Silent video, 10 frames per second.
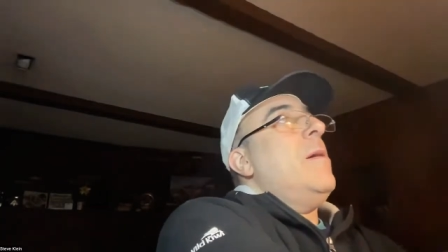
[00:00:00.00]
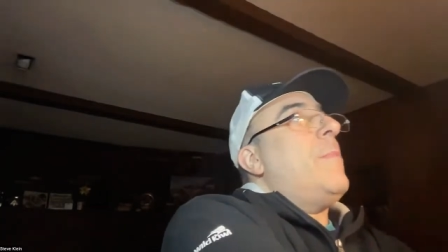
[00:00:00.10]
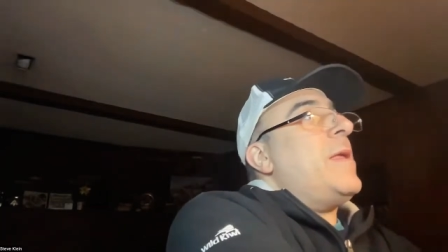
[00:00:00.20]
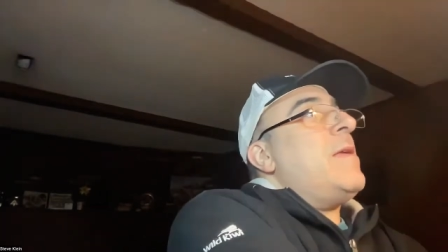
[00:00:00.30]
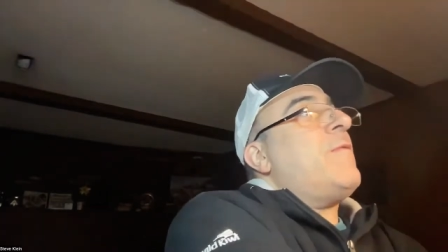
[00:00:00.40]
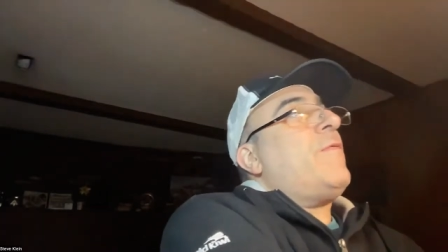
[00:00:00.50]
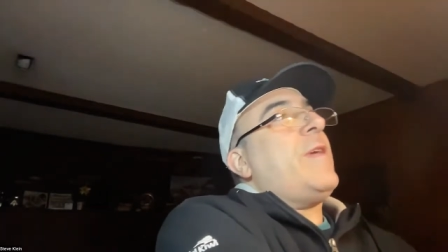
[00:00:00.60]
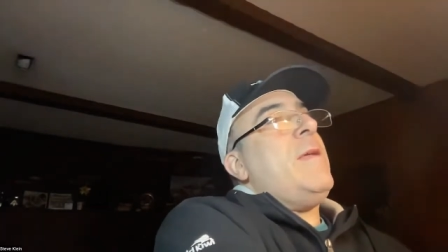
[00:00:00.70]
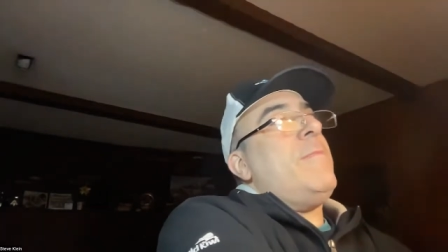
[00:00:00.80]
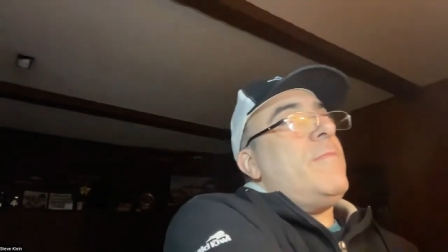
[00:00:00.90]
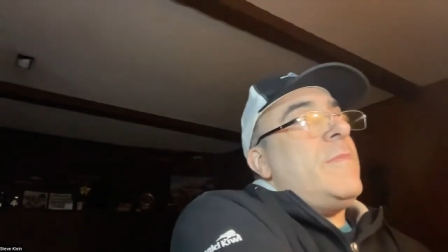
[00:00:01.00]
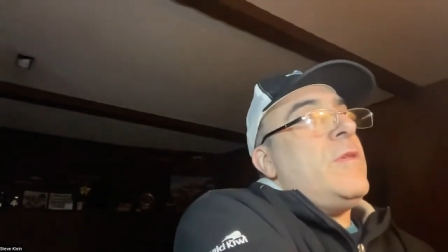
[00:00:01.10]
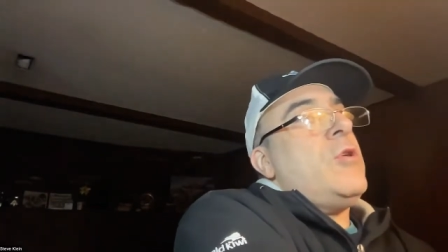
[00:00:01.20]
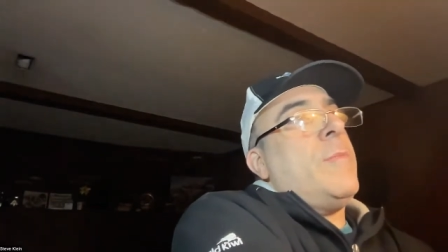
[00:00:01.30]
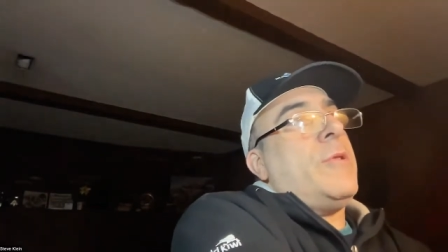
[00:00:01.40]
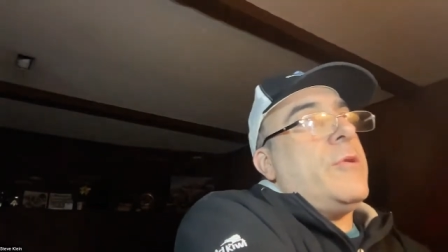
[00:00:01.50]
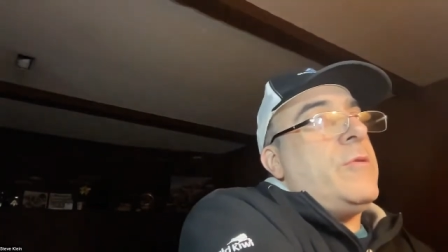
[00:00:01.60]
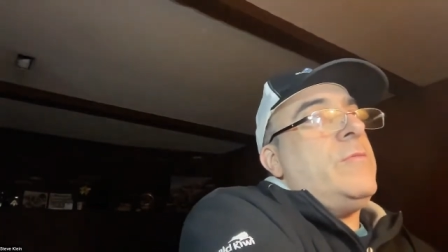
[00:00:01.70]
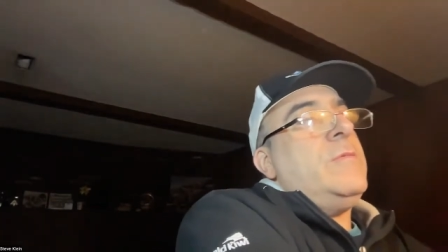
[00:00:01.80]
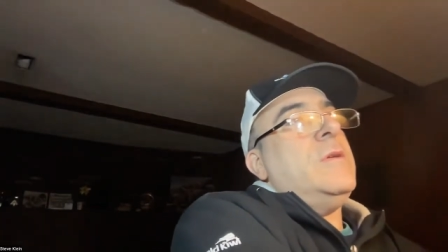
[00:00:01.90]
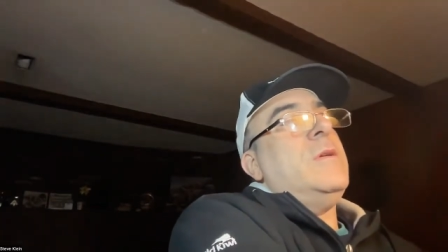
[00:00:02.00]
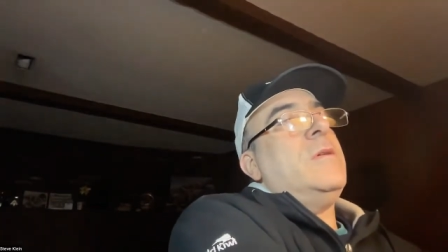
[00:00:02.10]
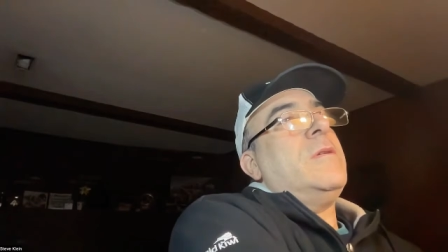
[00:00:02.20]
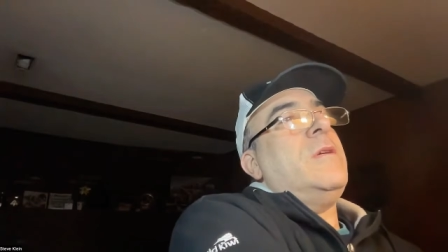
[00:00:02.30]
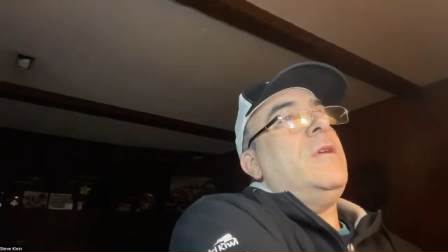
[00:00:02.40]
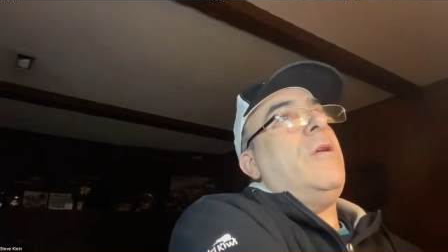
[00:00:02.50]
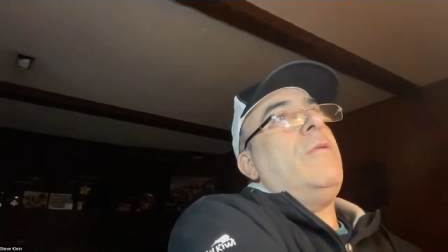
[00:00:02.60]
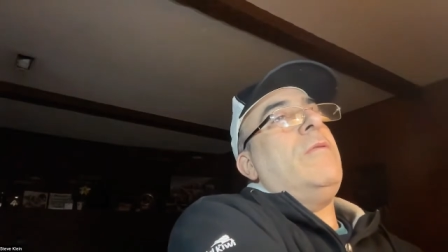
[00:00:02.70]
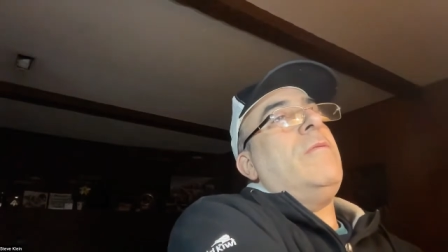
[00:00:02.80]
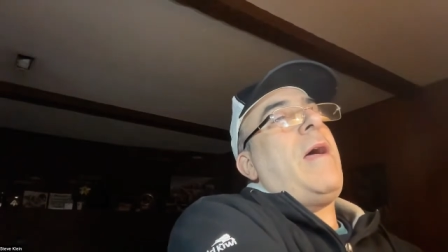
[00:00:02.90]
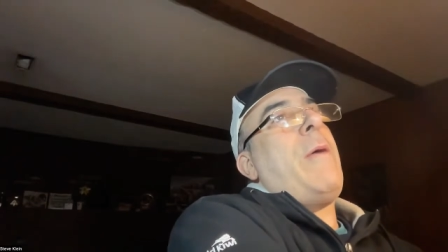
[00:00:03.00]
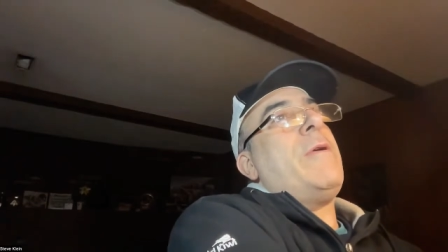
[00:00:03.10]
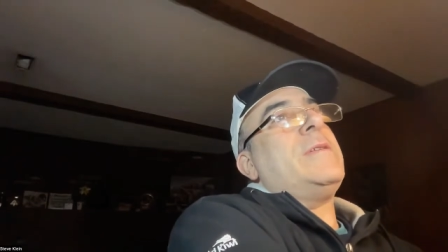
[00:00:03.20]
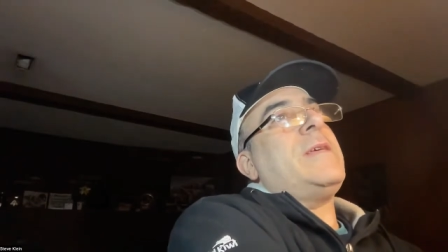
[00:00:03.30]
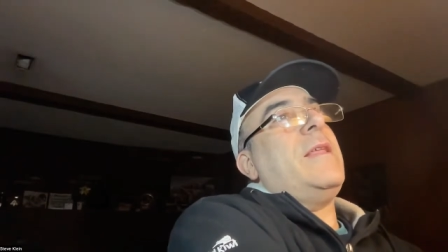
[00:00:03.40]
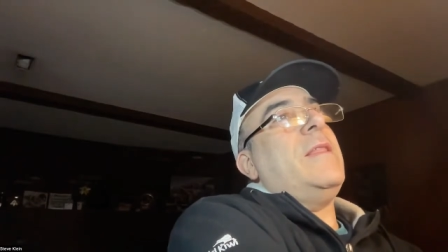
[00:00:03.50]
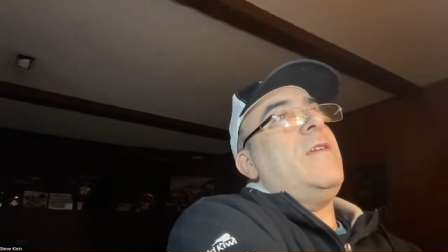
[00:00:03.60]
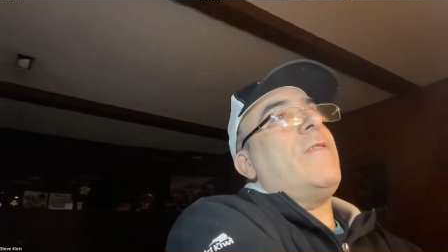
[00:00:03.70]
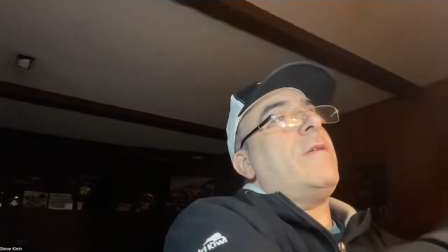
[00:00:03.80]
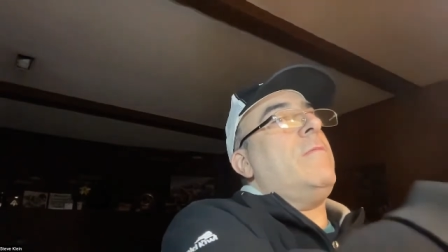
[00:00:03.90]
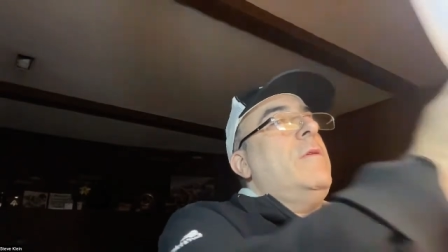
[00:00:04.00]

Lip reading: But inflate your balloon, I want to say leaving,